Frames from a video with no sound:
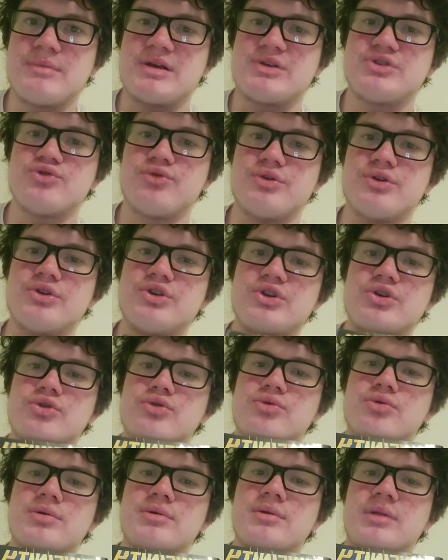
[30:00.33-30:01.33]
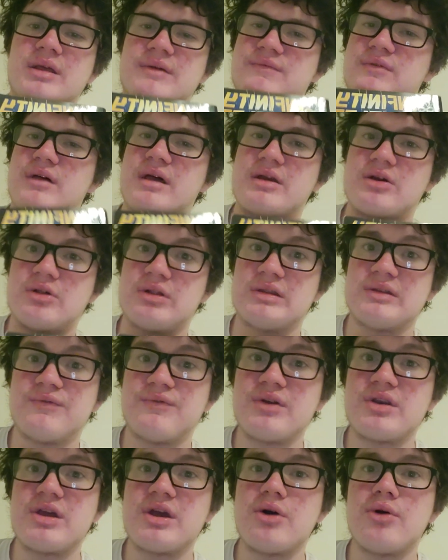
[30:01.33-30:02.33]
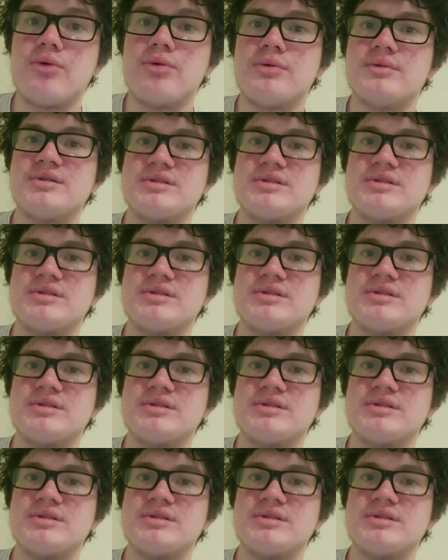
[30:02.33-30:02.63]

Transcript: Make sure you do leave a like on this video.